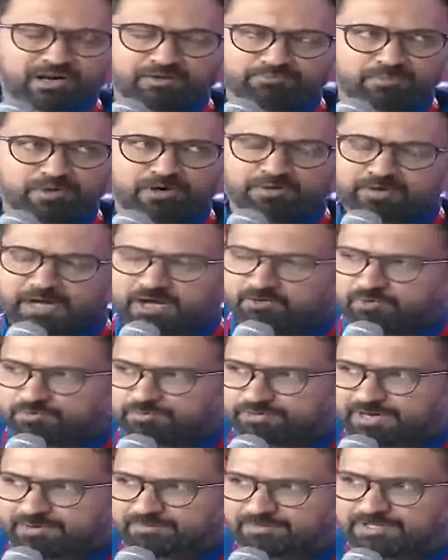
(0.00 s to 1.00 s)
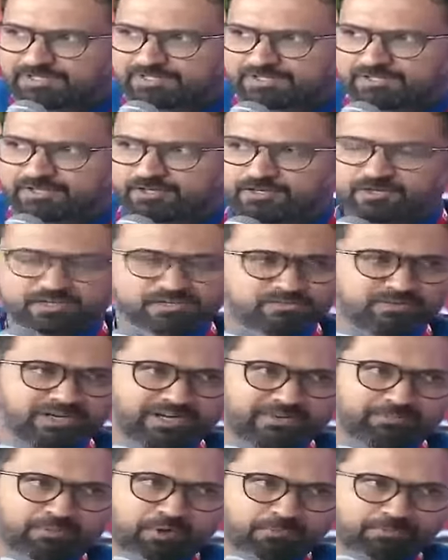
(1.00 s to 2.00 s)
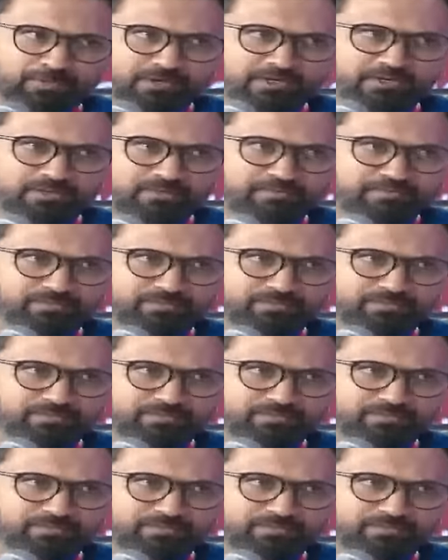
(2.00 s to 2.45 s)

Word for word: our Prime Minister here is very popular,